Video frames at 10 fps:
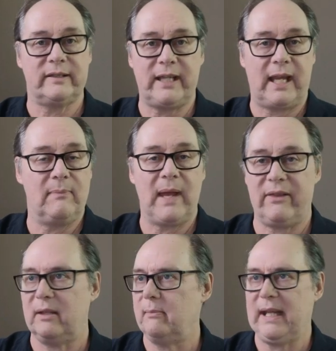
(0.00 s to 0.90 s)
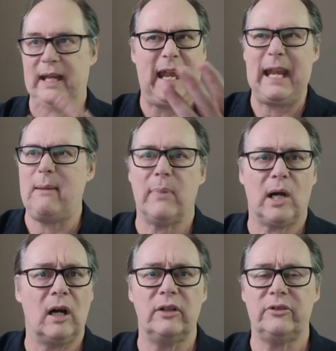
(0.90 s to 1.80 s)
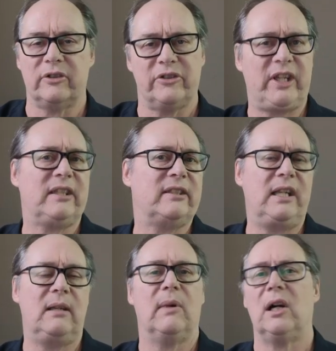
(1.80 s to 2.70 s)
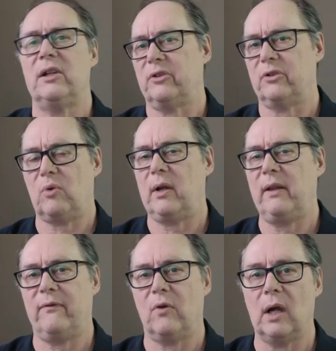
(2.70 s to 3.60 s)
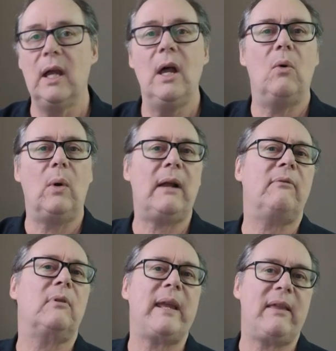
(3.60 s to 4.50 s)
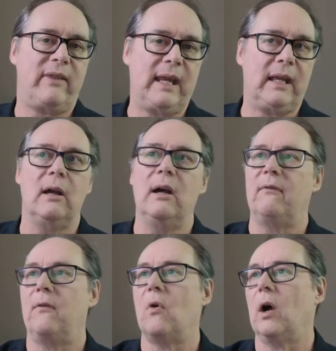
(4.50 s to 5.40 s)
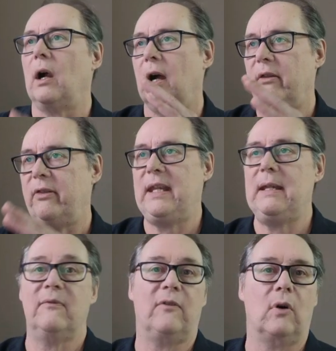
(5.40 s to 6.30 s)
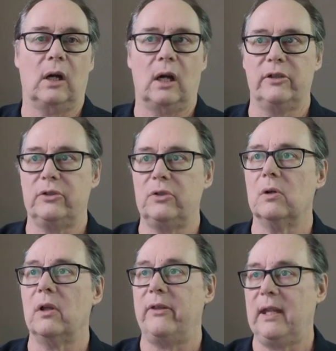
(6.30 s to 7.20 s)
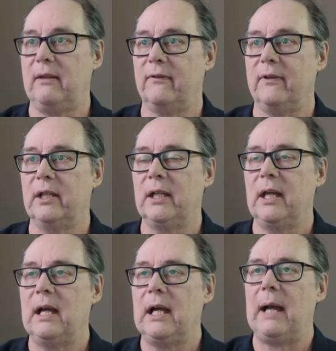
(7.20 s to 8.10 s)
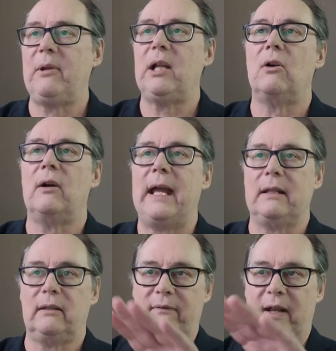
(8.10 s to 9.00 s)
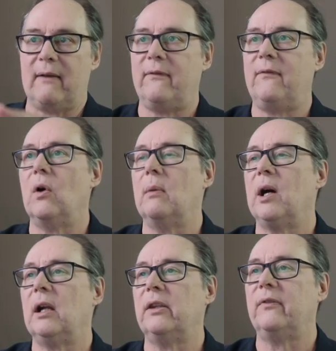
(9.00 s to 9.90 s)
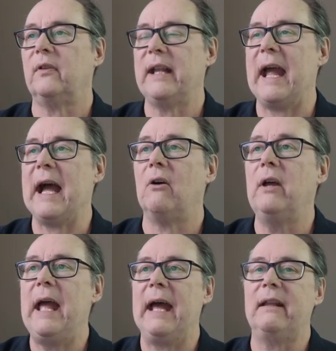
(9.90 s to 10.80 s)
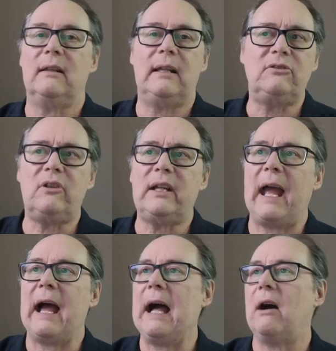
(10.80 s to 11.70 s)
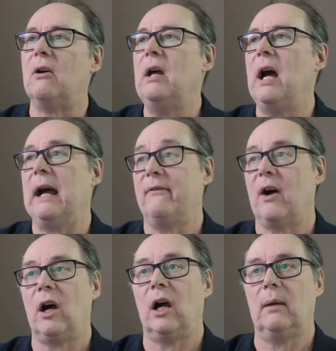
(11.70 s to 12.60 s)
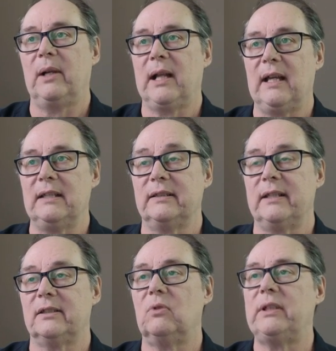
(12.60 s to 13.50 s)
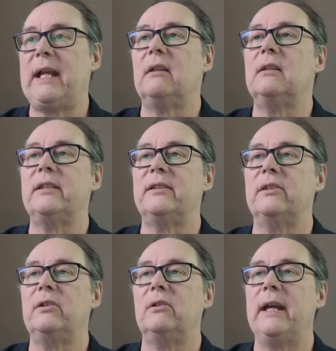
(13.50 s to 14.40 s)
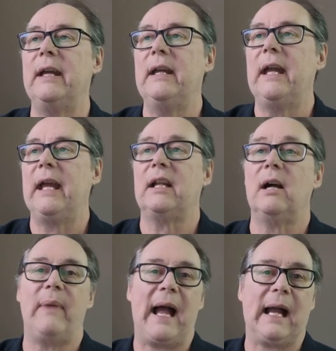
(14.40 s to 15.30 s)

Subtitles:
this same method, make it 8 bars or 16 bars or 24, whatever we think for our theme for our jewel thief. I'm going to go ahead and leave it at 4 bars for now, and let's look at how I've harmonized this. We'll take a listen to it and come